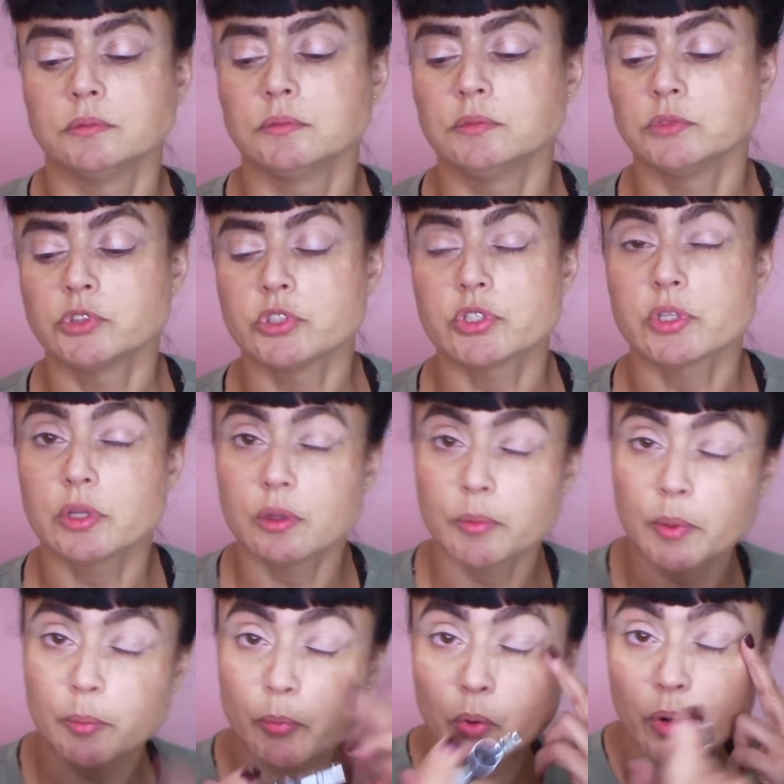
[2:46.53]
Just a
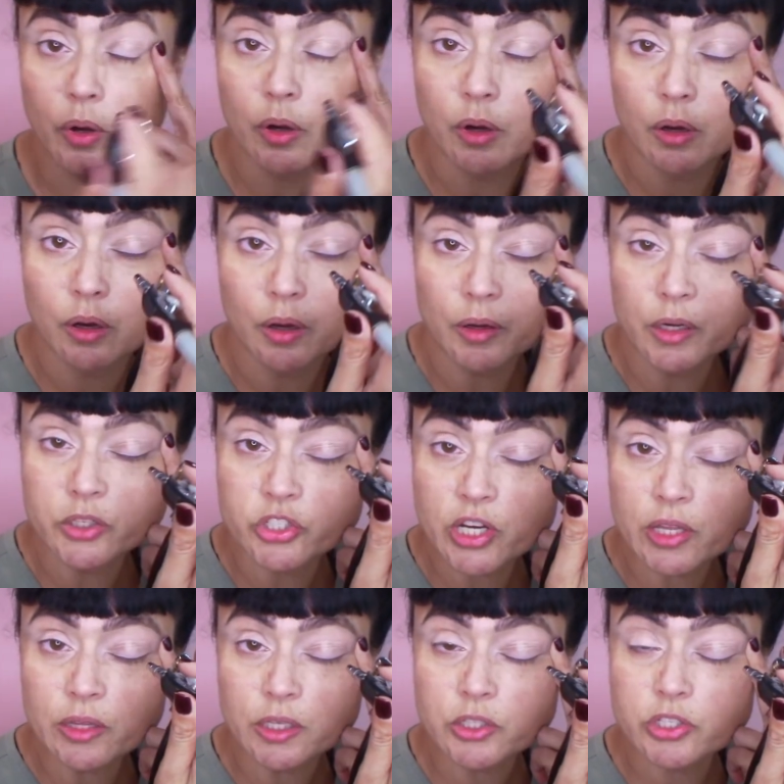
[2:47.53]
little bit more. I'm gonna
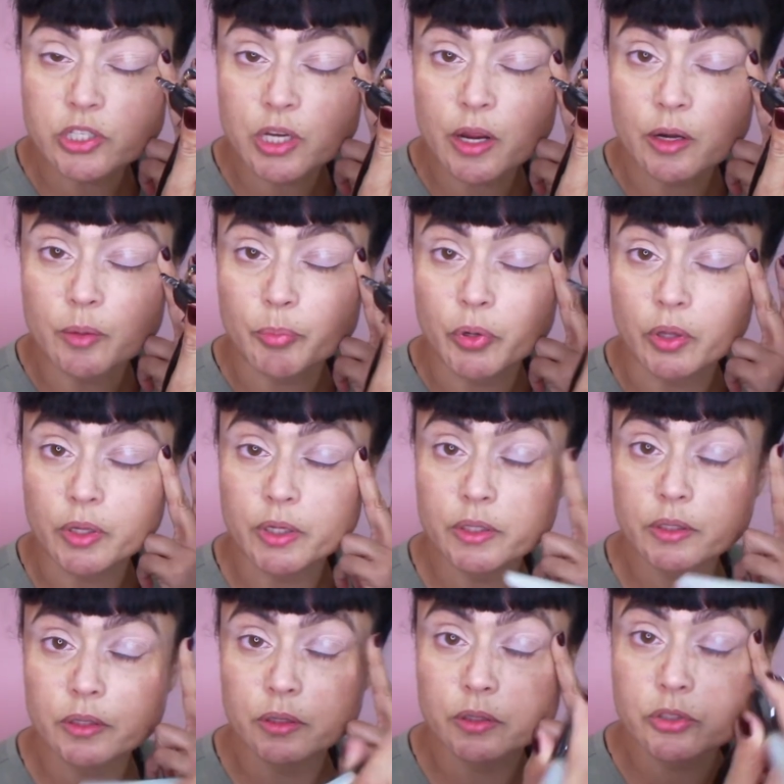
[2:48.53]
gently just kind of pull it
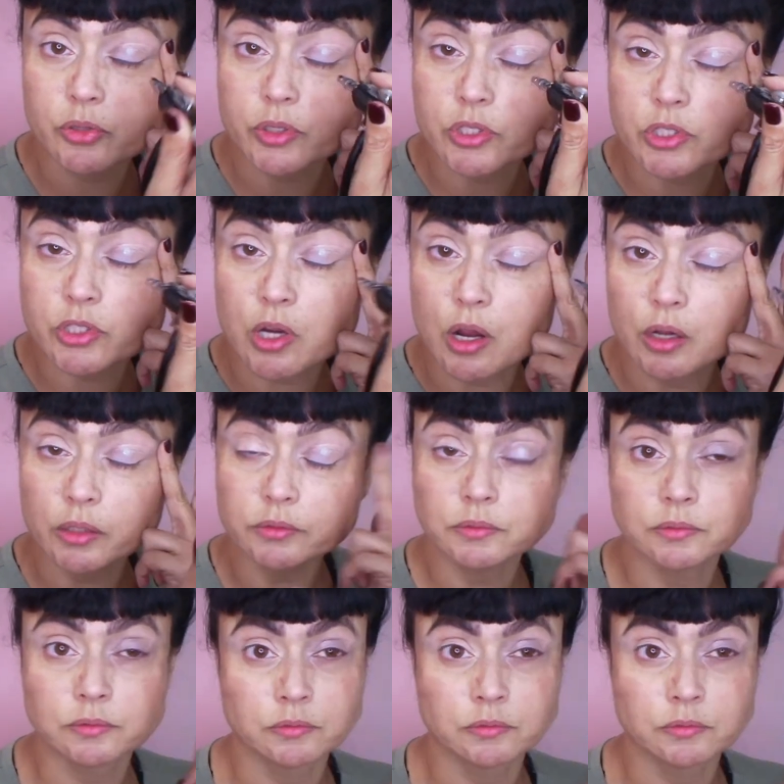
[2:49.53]
so it's taut.